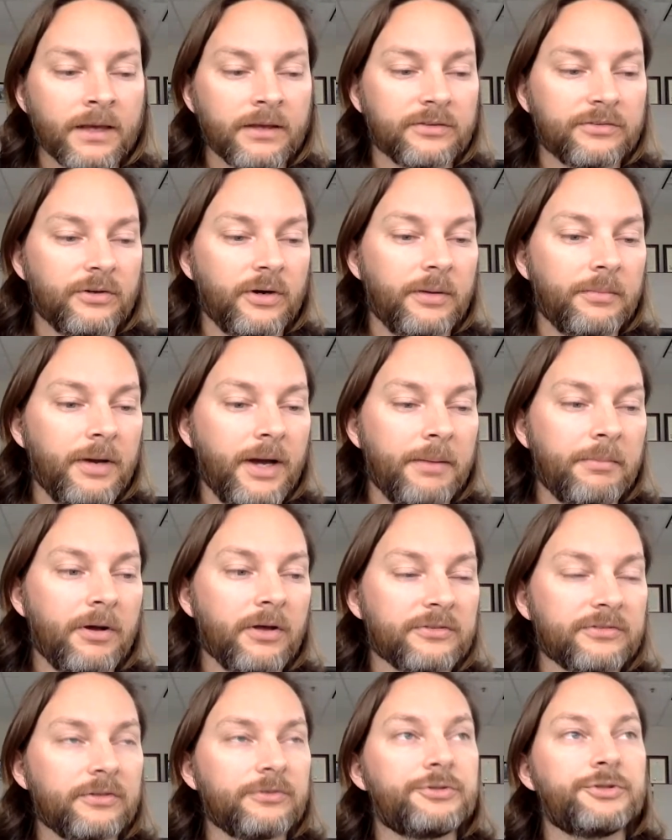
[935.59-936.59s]
So I'm
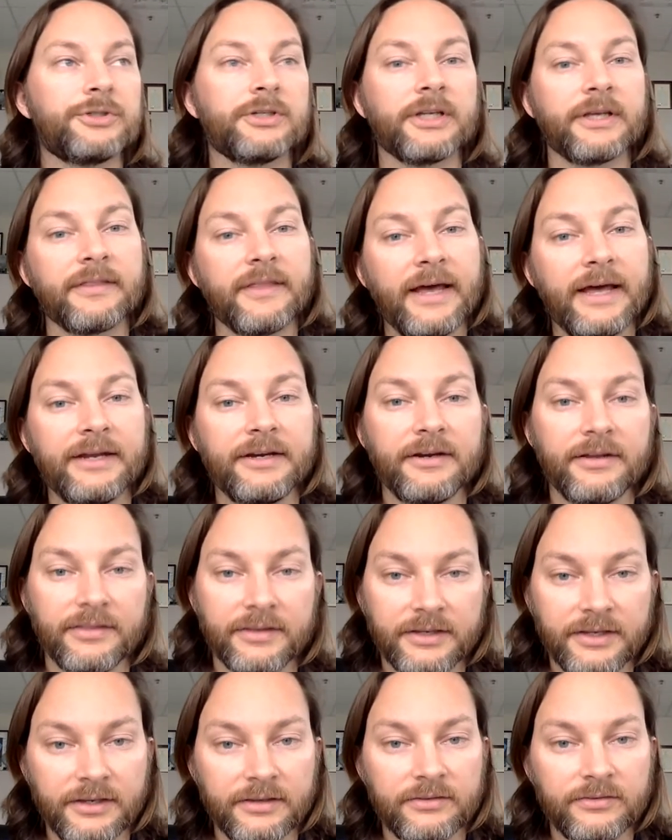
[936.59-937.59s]
also drilling that into
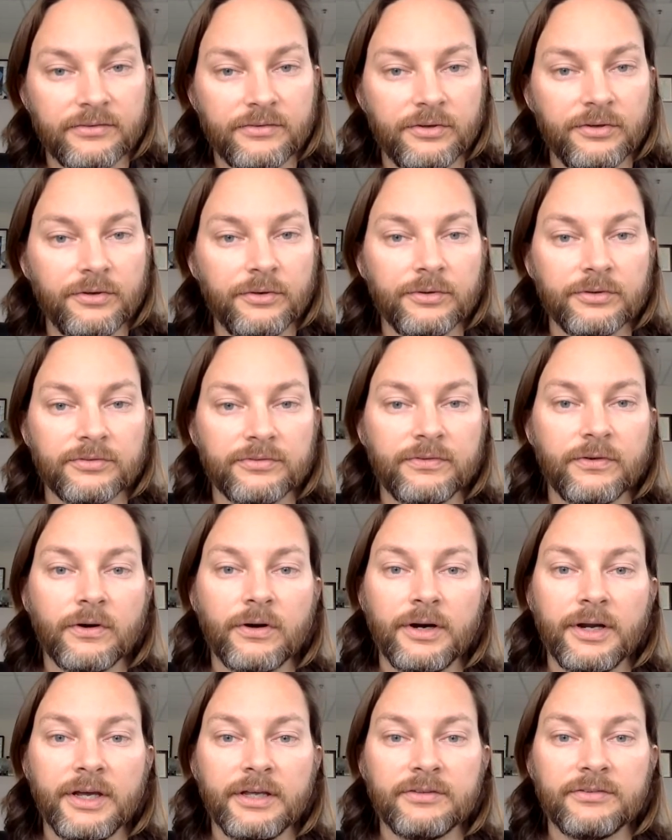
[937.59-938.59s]
the kids too, as
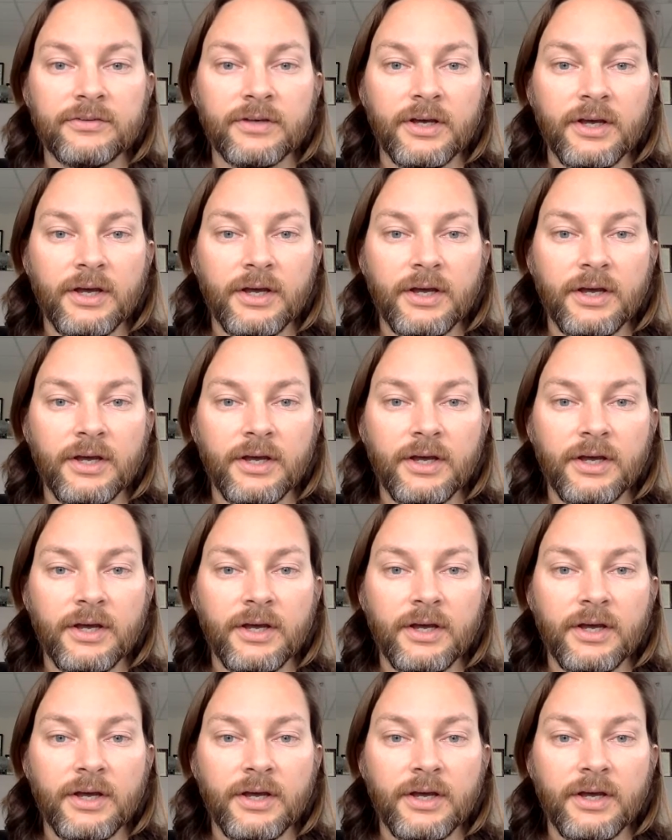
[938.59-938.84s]
far as